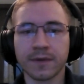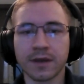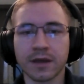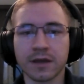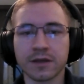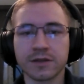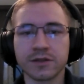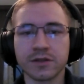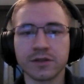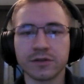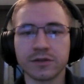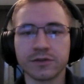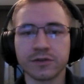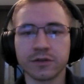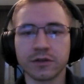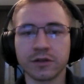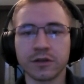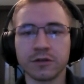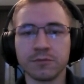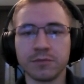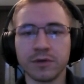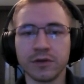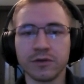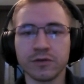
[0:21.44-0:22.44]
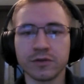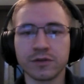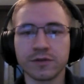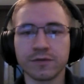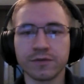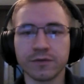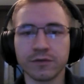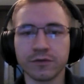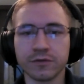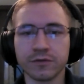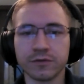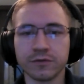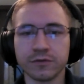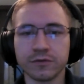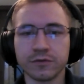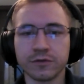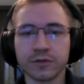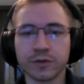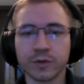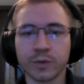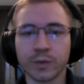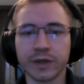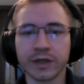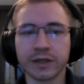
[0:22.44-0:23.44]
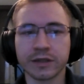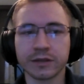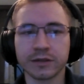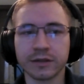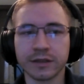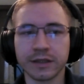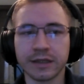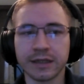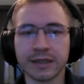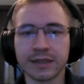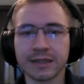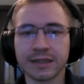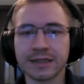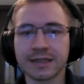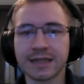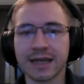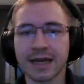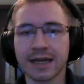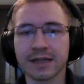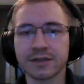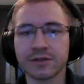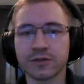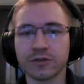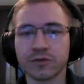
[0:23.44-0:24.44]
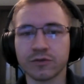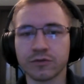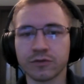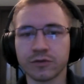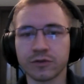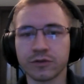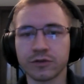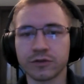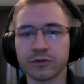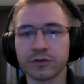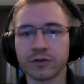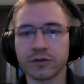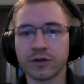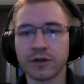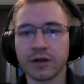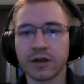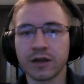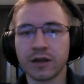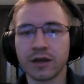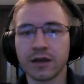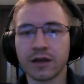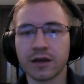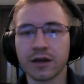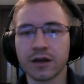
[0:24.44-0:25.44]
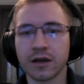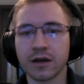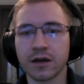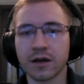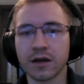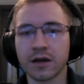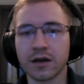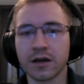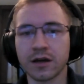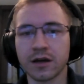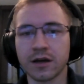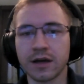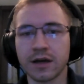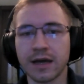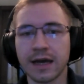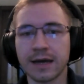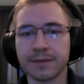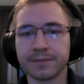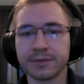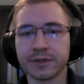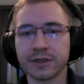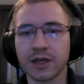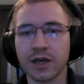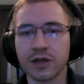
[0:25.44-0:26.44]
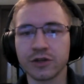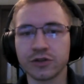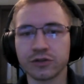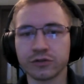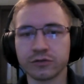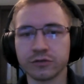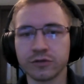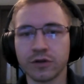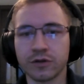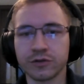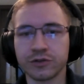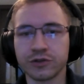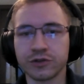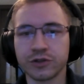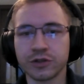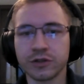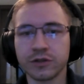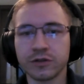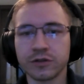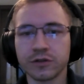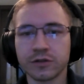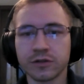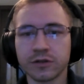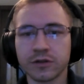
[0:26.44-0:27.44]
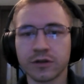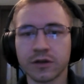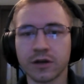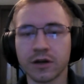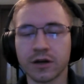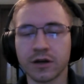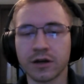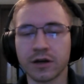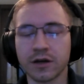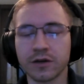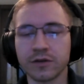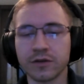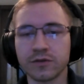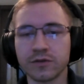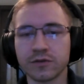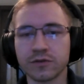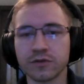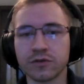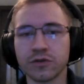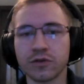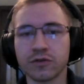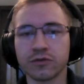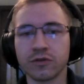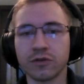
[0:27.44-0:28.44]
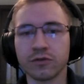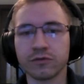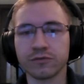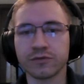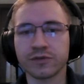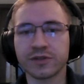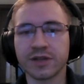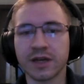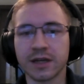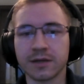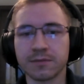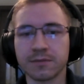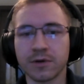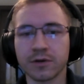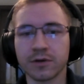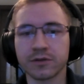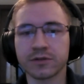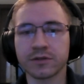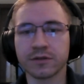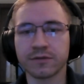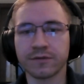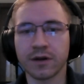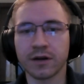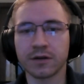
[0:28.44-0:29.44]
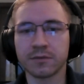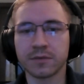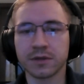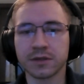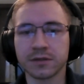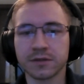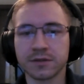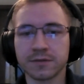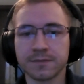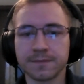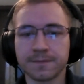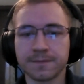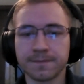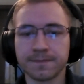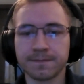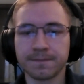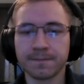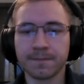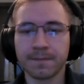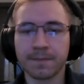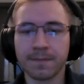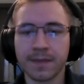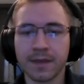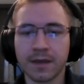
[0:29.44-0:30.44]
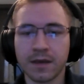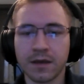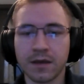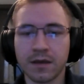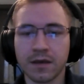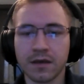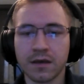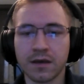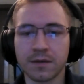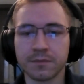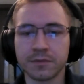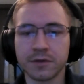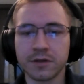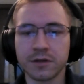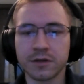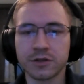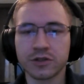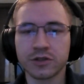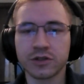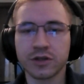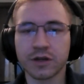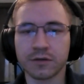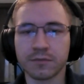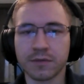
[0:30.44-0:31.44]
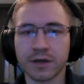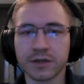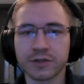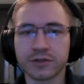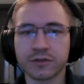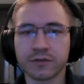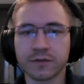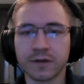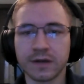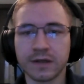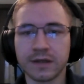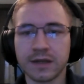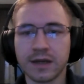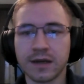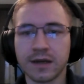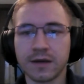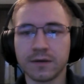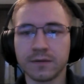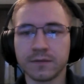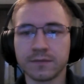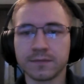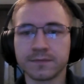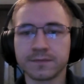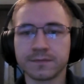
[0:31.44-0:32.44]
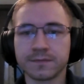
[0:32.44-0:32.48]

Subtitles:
it's also going to be useful to quickly test your application logic using your own sandbox environment. I'm going to share my screen now.